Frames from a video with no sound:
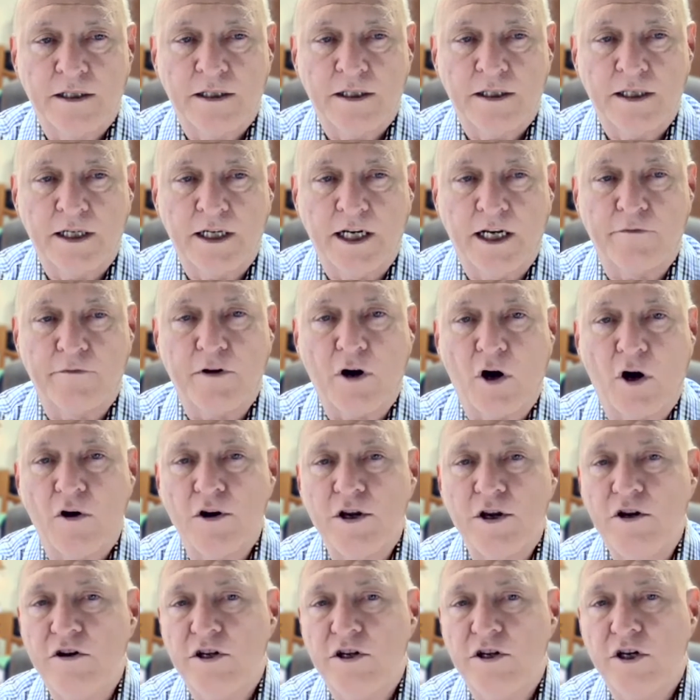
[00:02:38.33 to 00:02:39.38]
if all
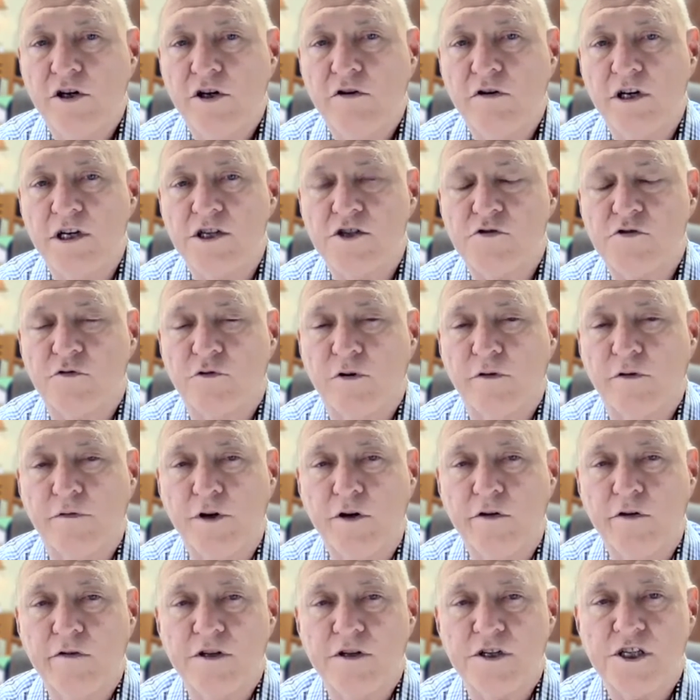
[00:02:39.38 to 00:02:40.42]
you do is
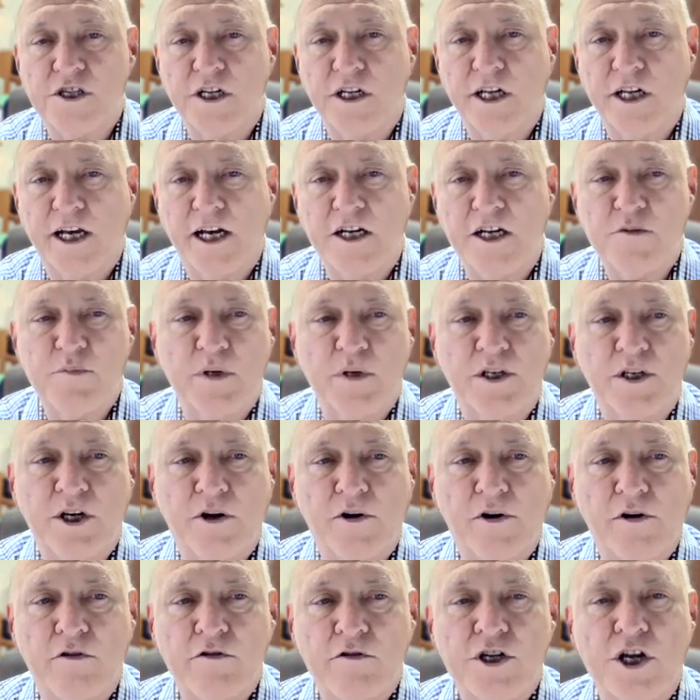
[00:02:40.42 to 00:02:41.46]
review the Cengage
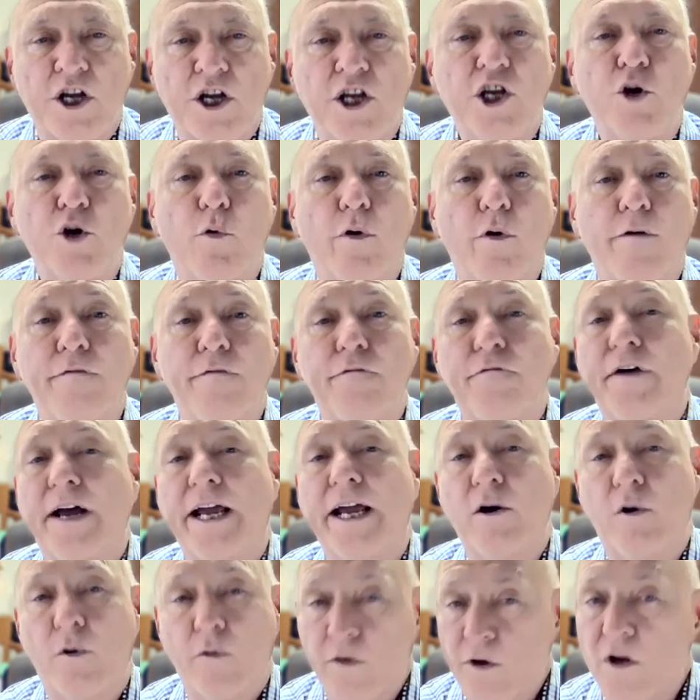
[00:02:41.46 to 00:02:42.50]
materials, you will
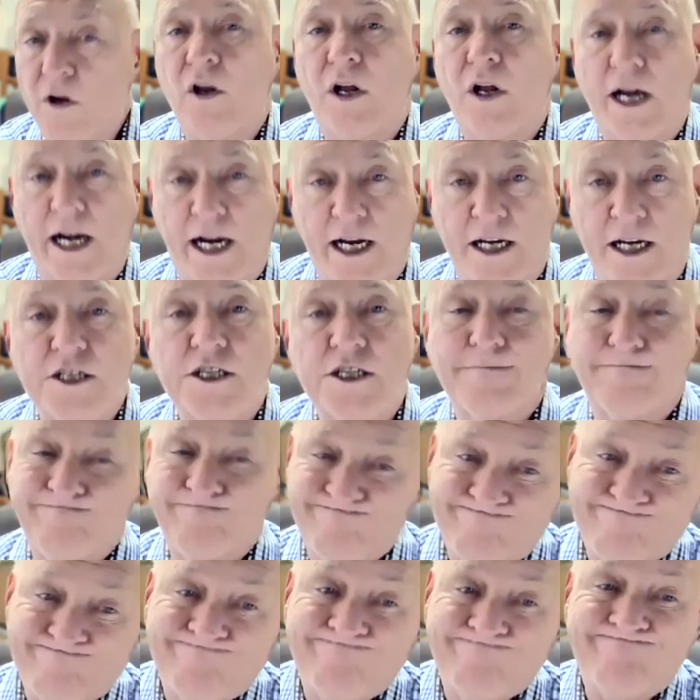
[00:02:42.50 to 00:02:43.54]
fail the class.
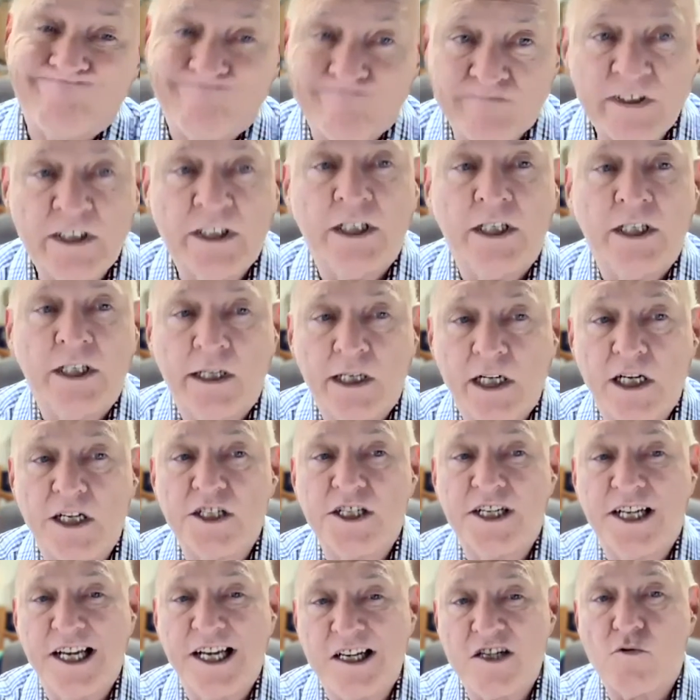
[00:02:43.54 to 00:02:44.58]
Because
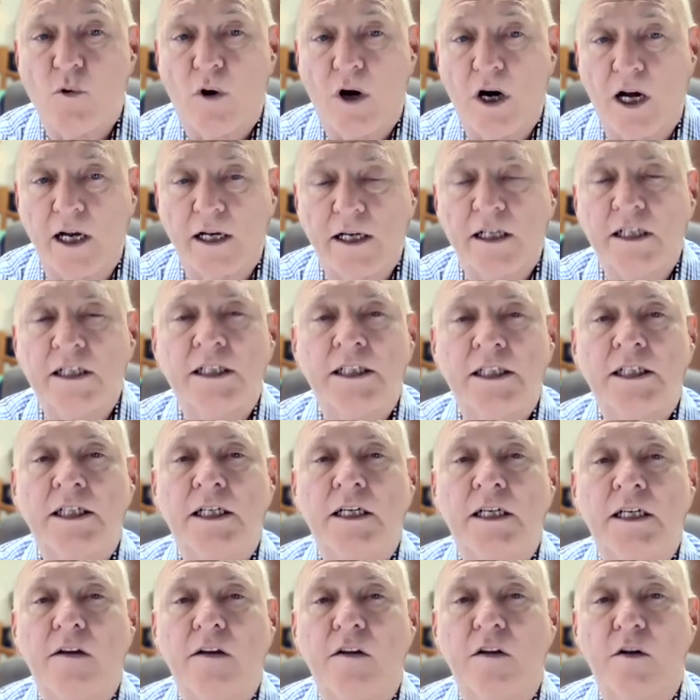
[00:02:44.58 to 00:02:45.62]
guess what?
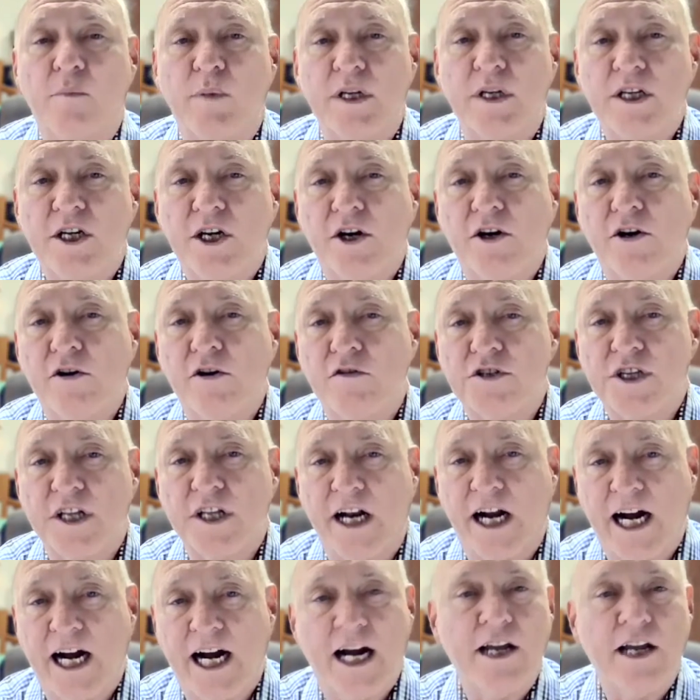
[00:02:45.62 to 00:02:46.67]
The materials that
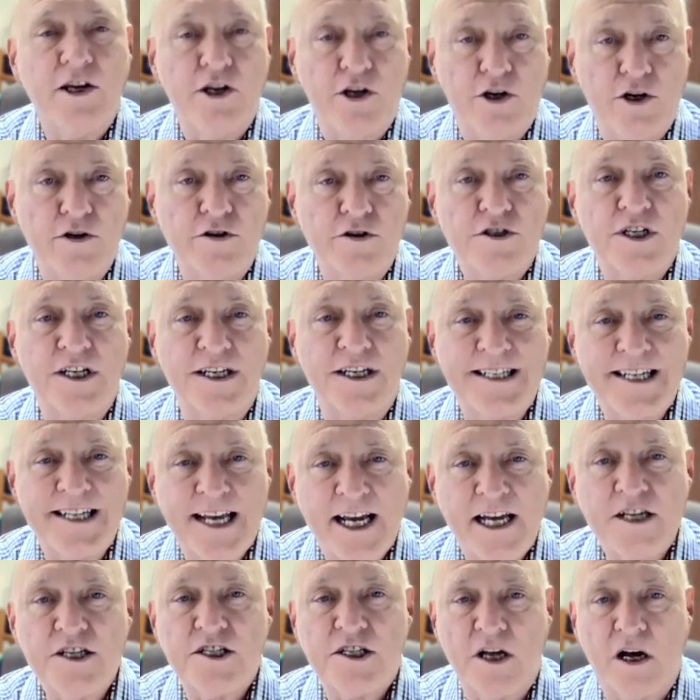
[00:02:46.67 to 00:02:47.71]
I use to
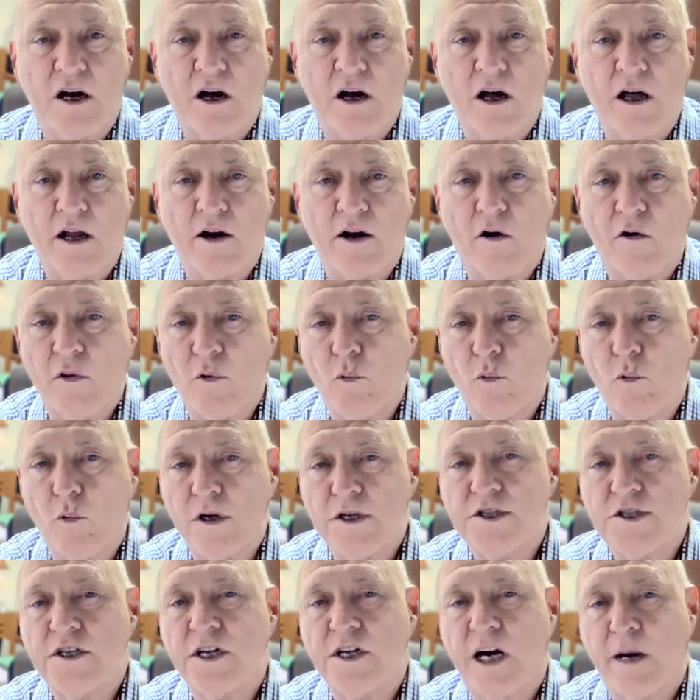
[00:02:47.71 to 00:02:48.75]
test on are the
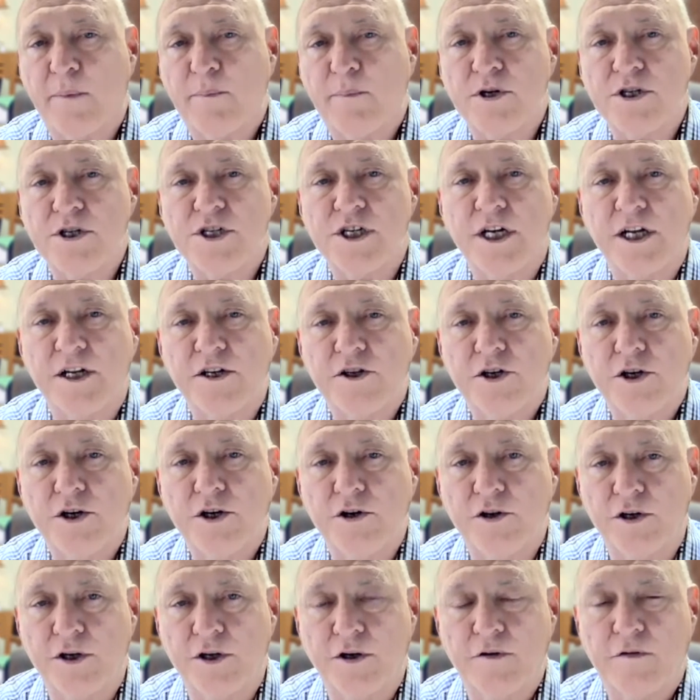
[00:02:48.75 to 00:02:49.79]
ones that I present to
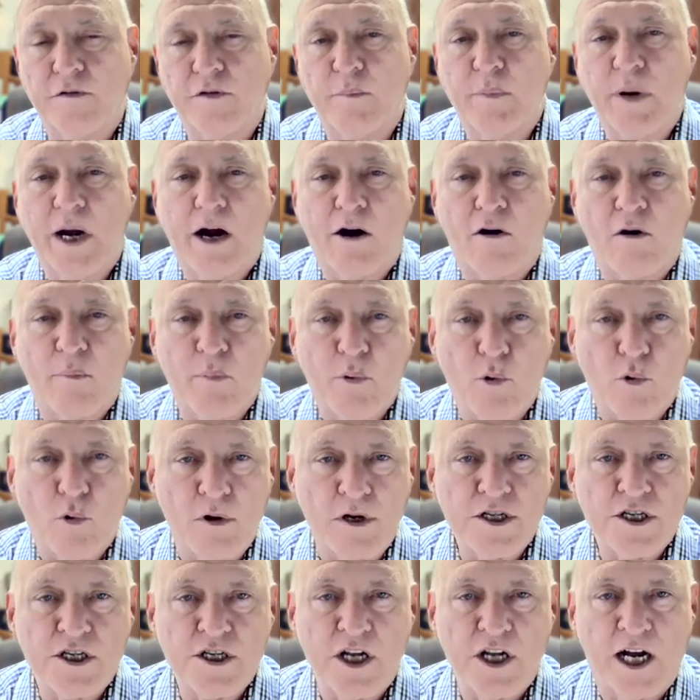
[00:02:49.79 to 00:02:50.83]
you, the
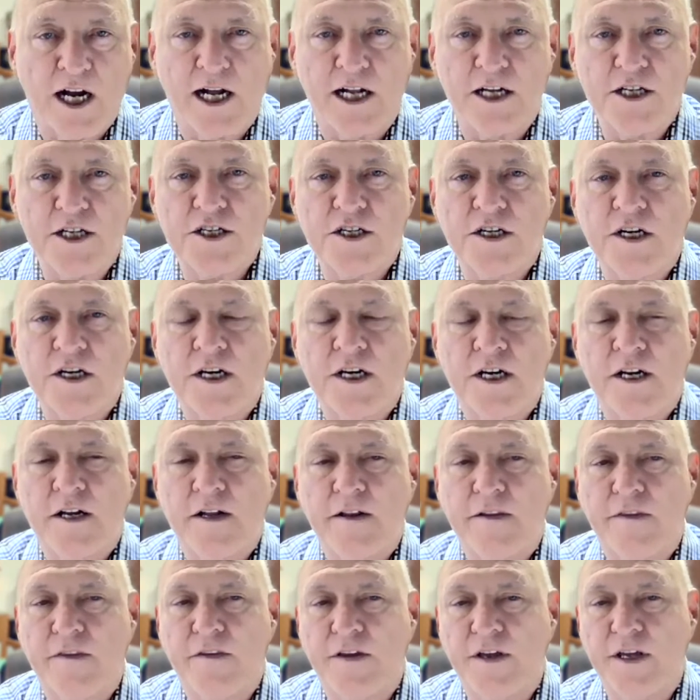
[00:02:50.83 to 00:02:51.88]
PowerPoint slides,
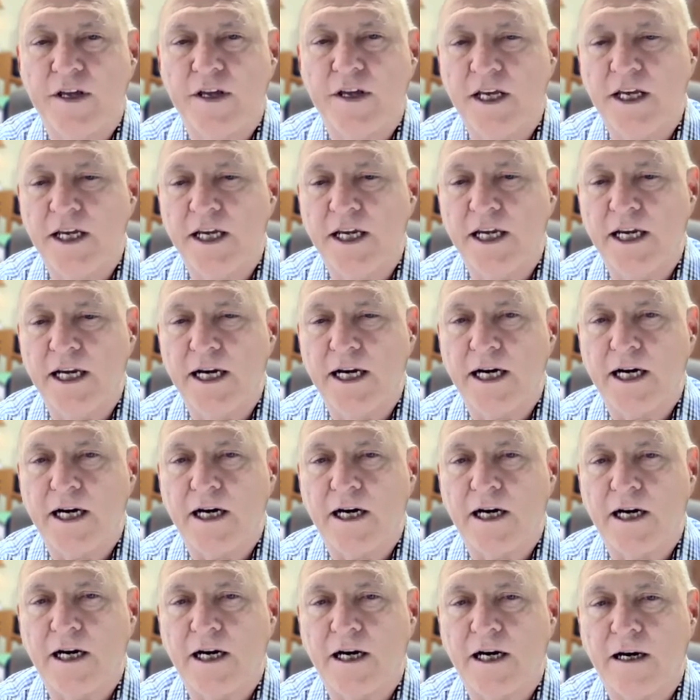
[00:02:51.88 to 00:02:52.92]
the
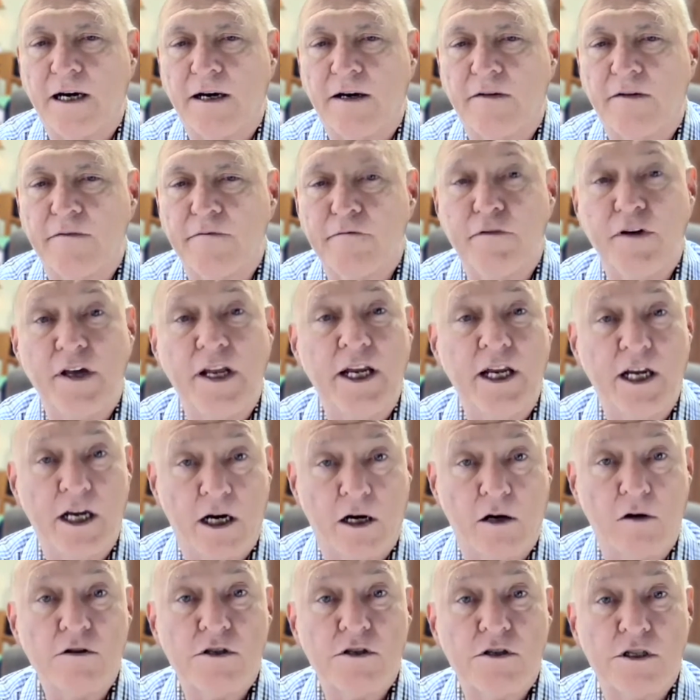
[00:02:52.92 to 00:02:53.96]

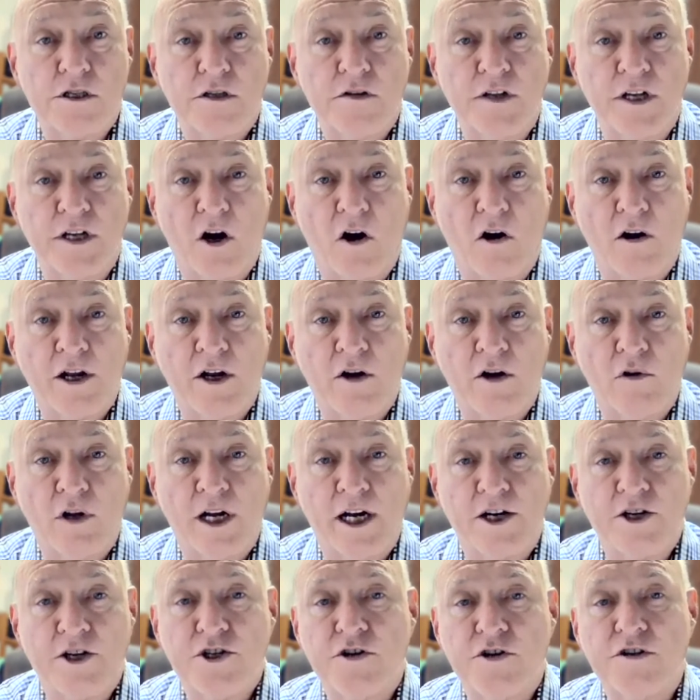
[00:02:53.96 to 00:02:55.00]
videos, the audio
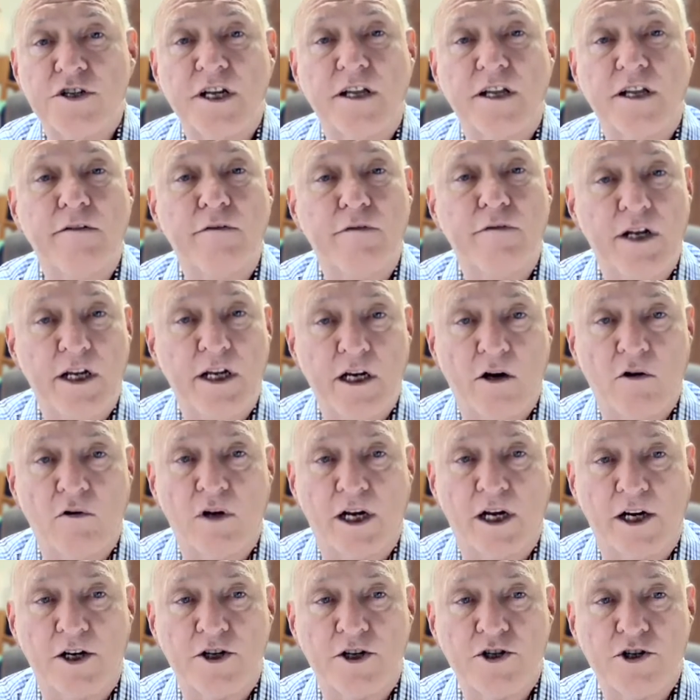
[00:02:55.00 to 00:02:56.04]
lectures, and the video
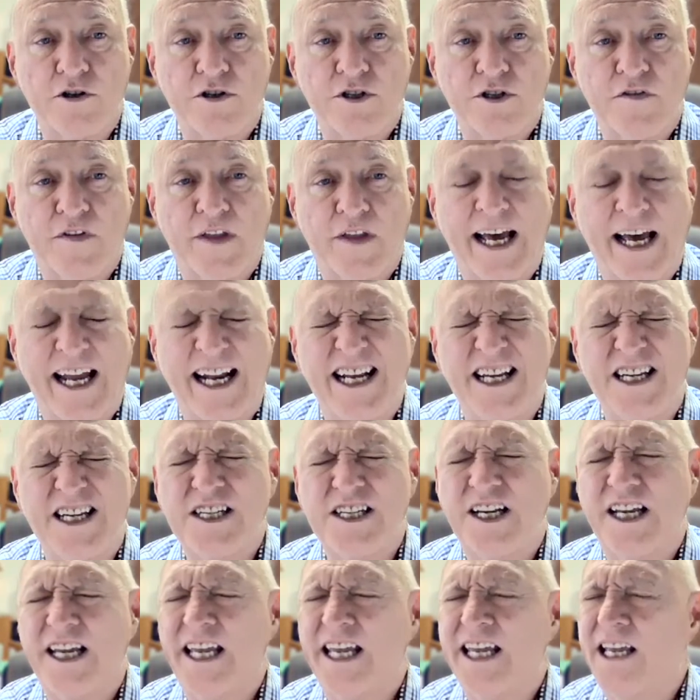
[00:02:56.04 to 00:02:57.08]
lectures. That is
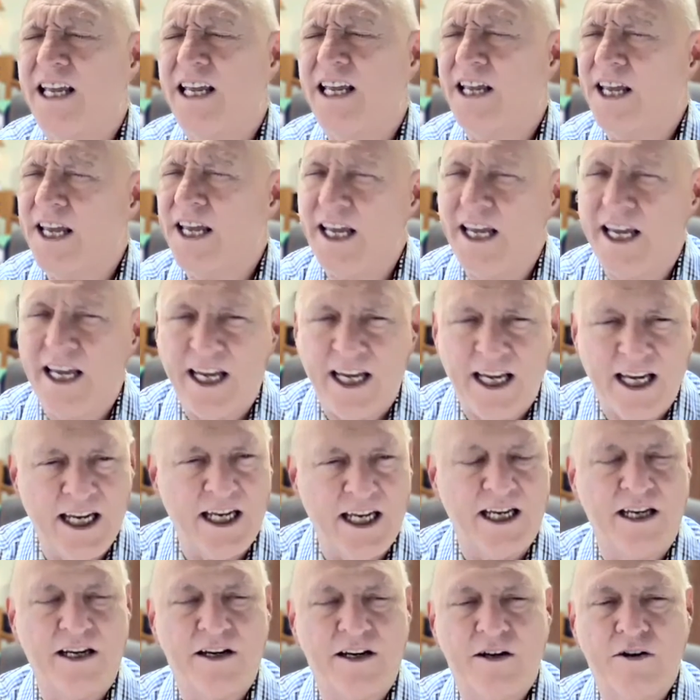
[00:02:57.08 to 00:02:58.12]

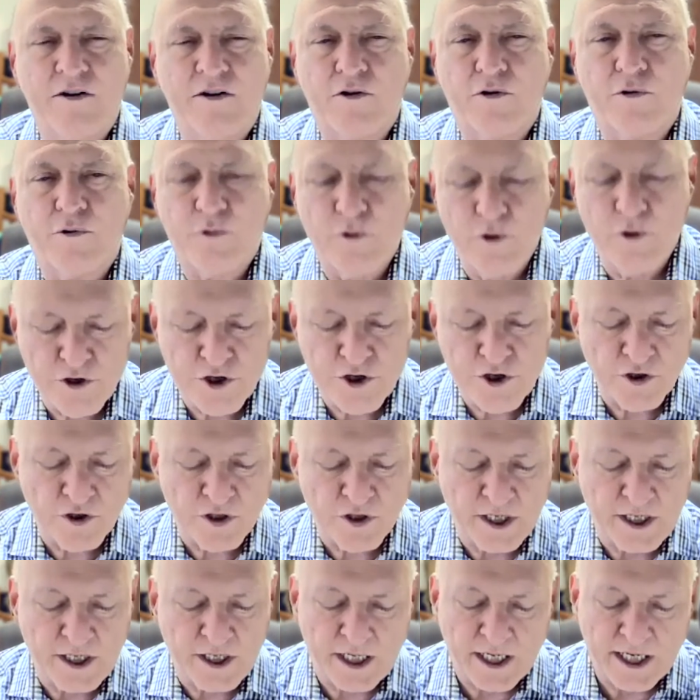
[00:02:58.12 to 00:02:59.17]
key,
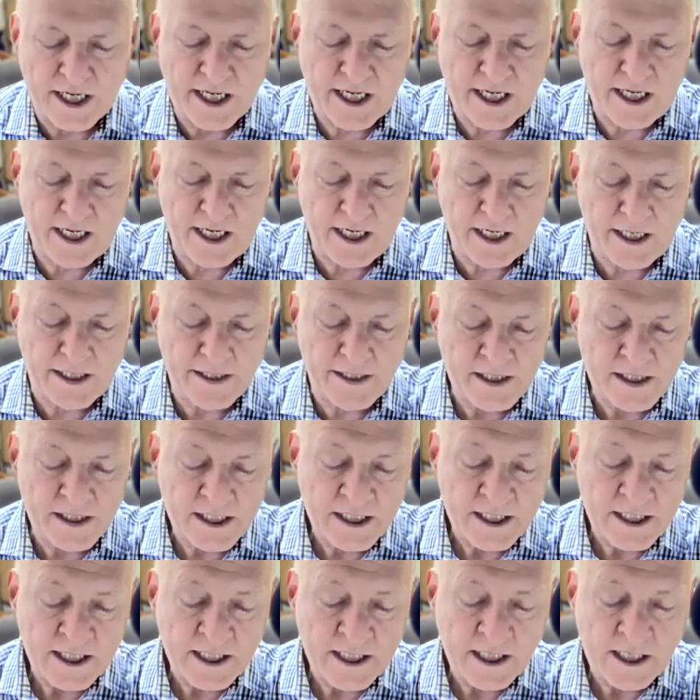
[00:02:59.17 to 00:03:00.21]
crucially a key.
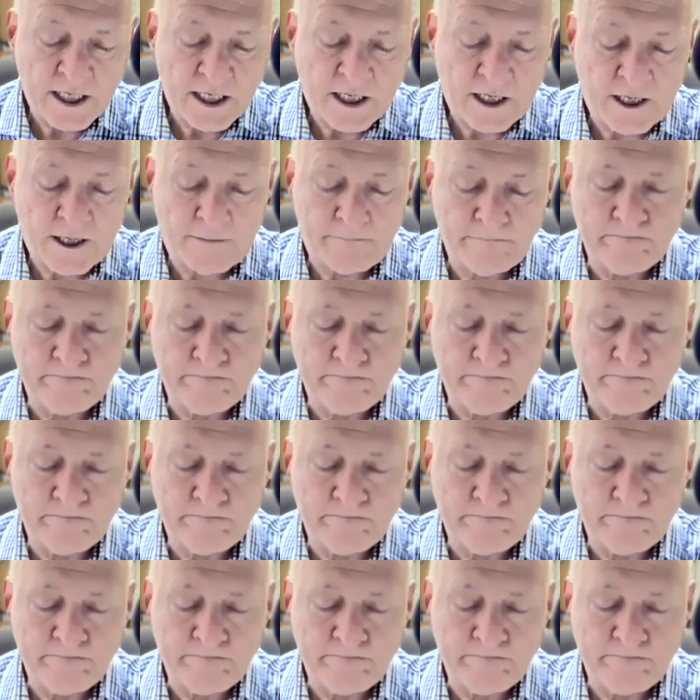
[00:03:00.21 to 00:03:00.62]
Um,